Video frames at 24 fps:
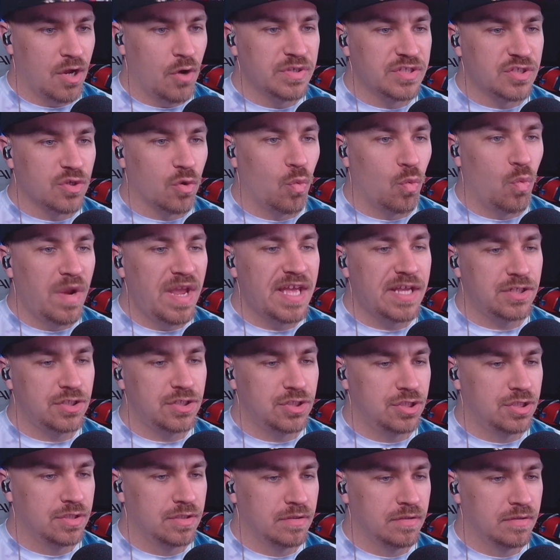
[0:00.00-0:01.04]
oh, it's a
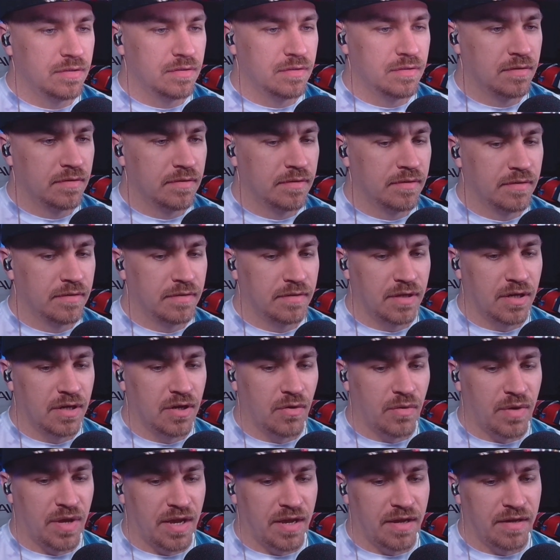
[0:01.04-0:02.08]
witch.
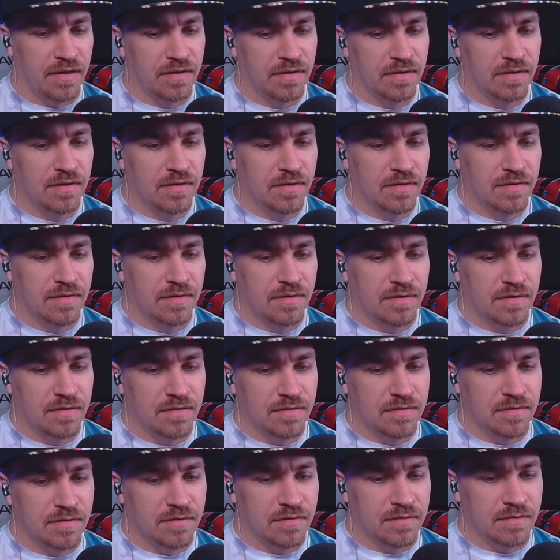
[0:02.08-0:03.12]
Okay.
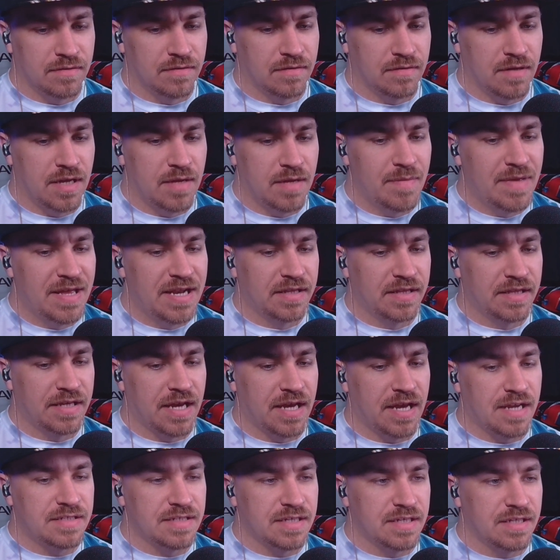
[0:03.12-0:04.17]
Admittedly,
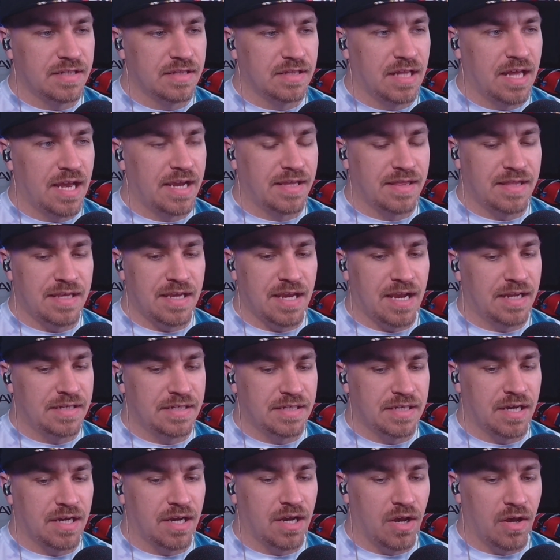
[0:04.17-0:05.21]
I did like the
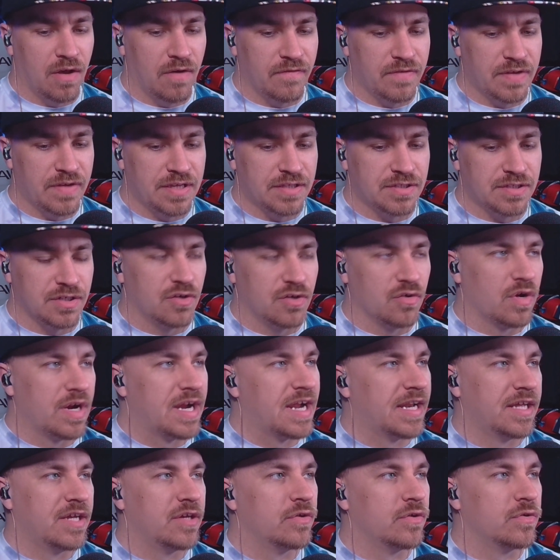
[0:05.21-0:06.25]
idea of it's a
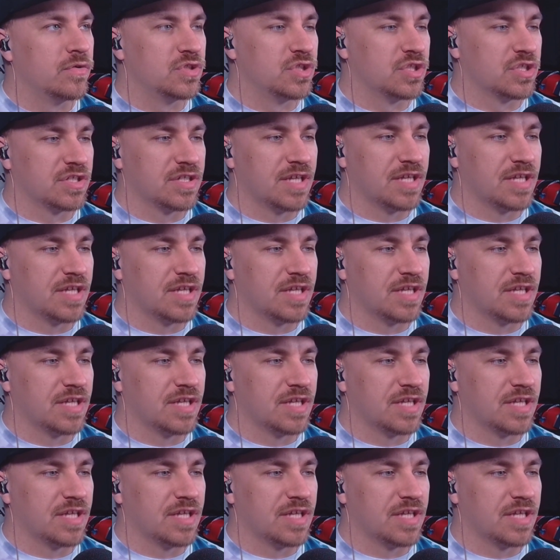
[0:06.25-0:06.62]
granny who's just